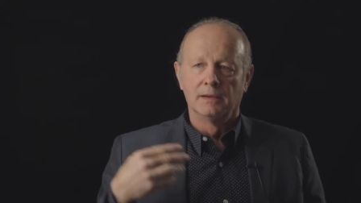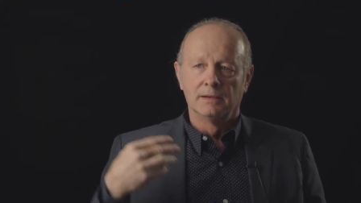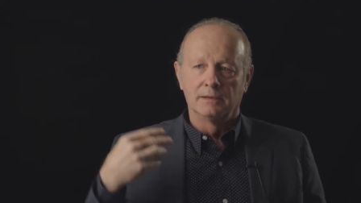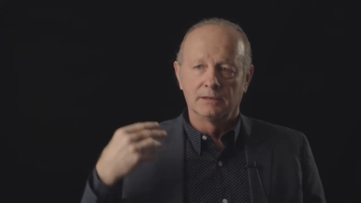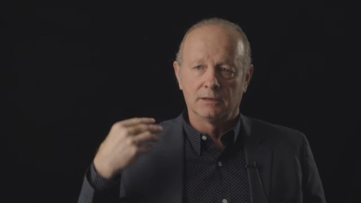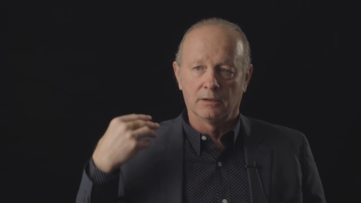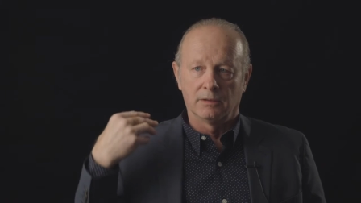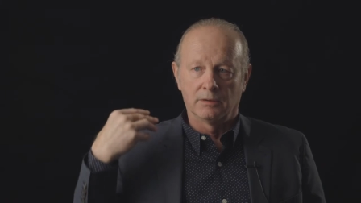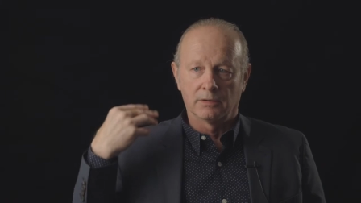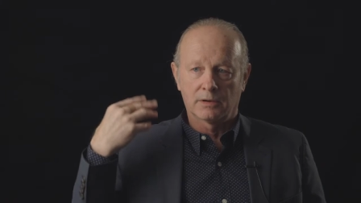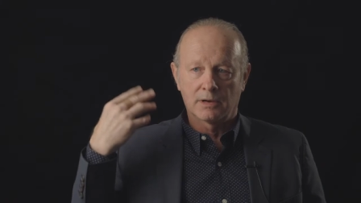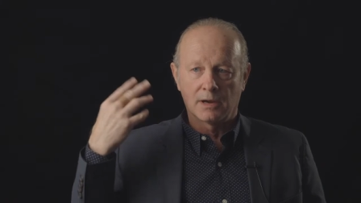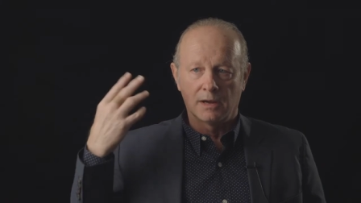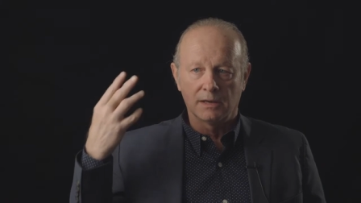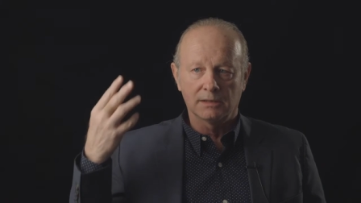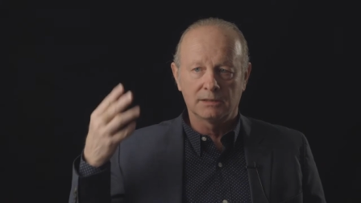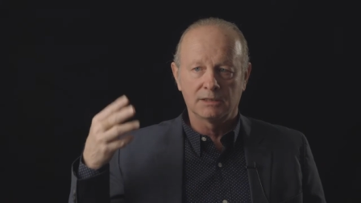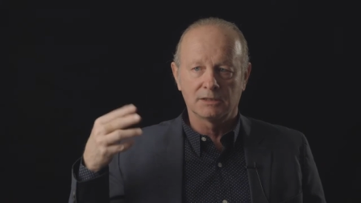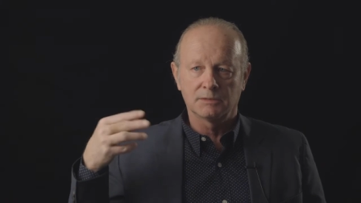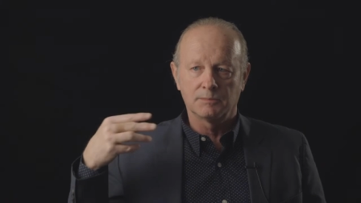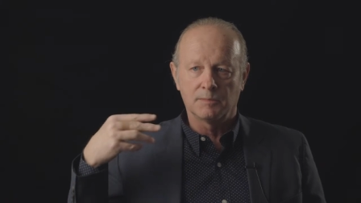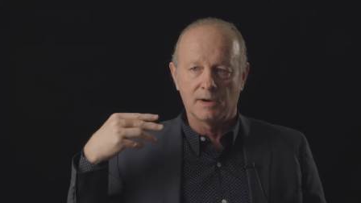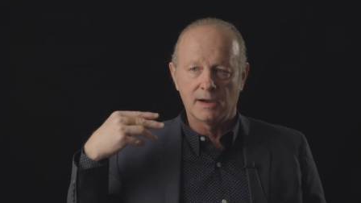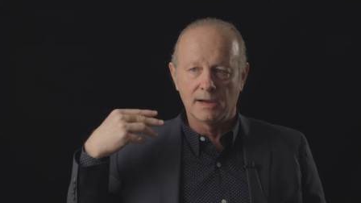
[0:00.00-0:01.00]
So their
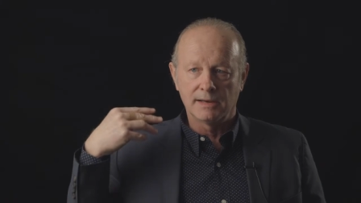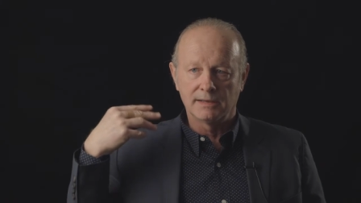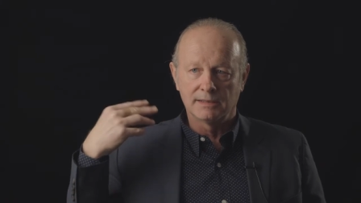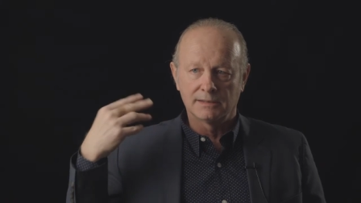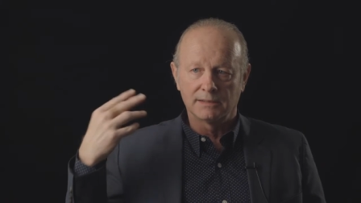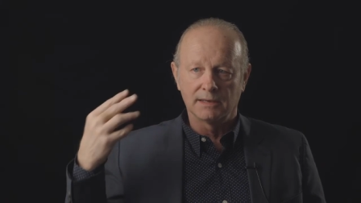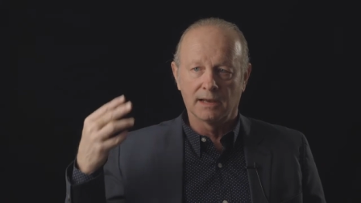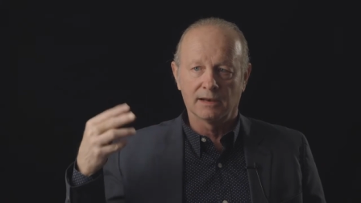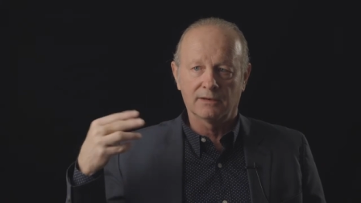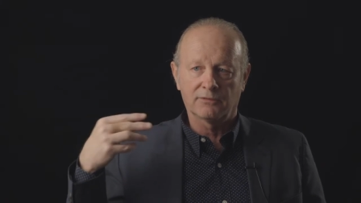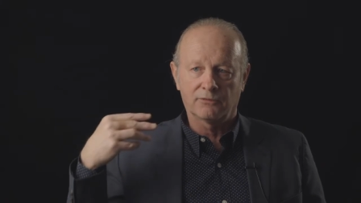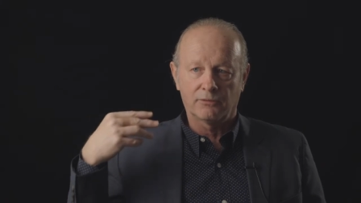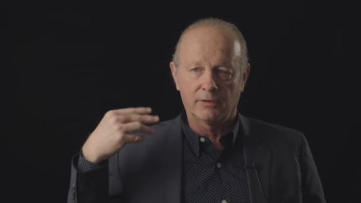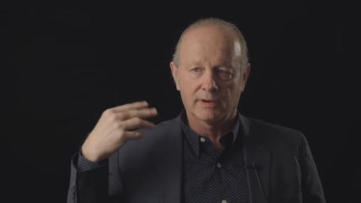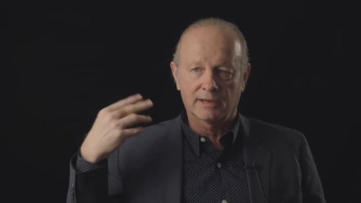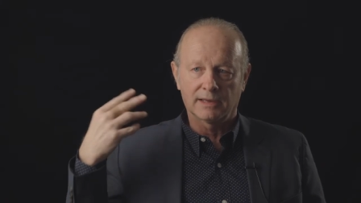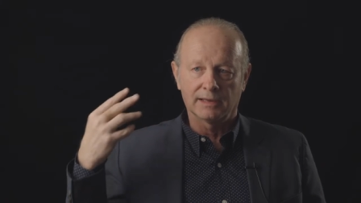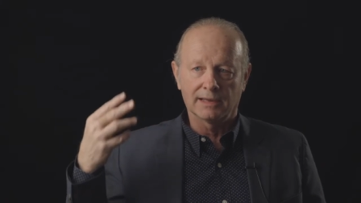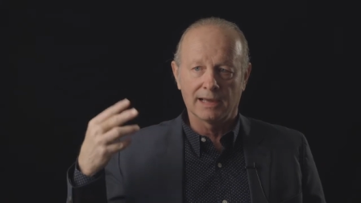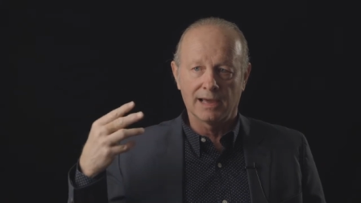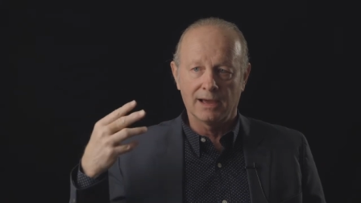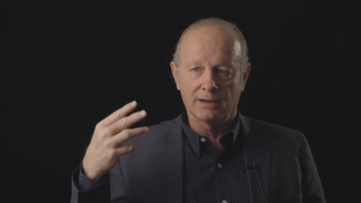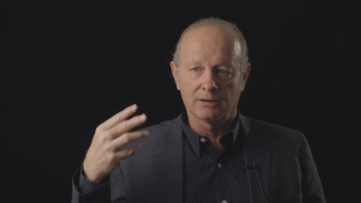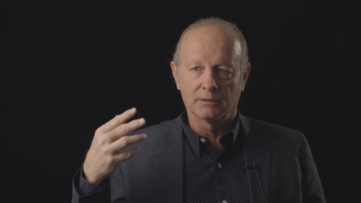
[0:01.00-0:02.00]
conscious mind is not
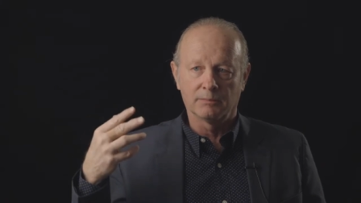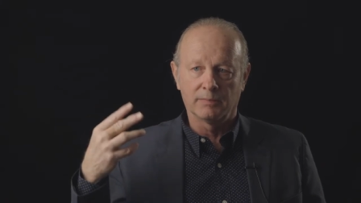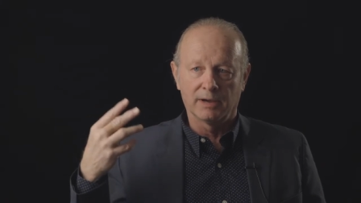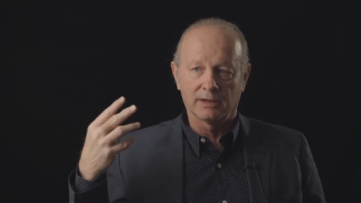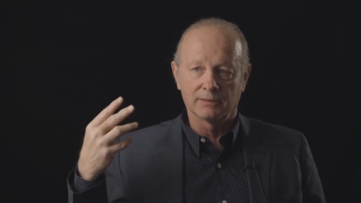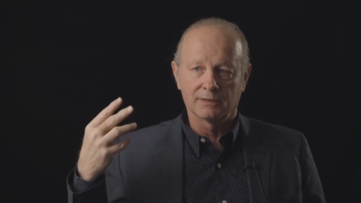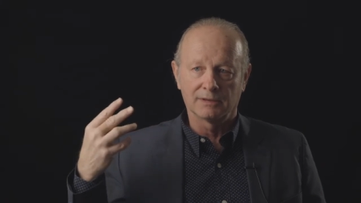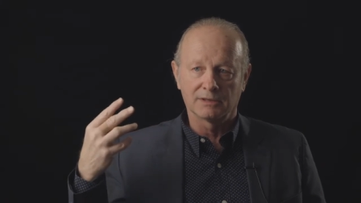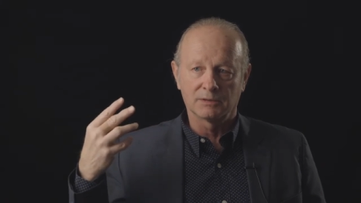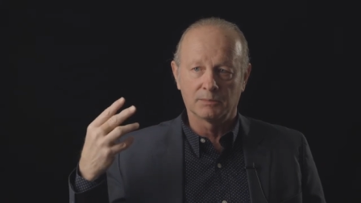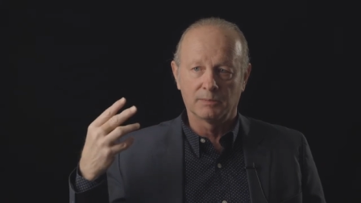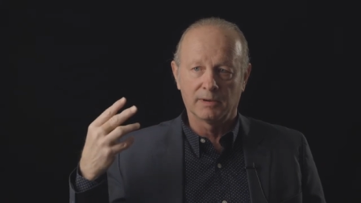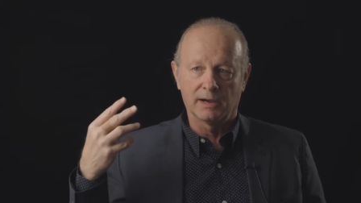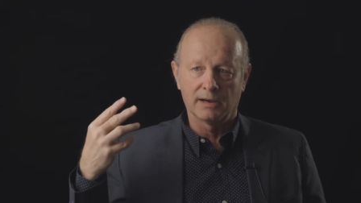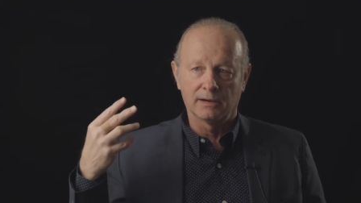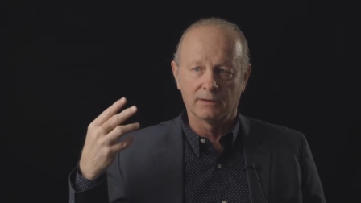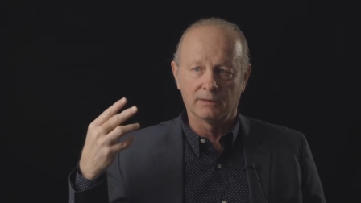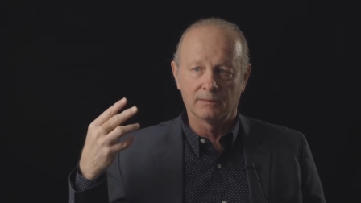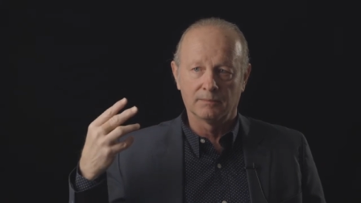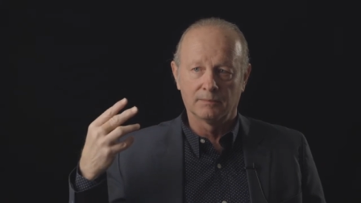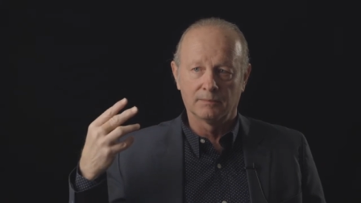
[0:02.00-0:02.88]
freaking out about the spider.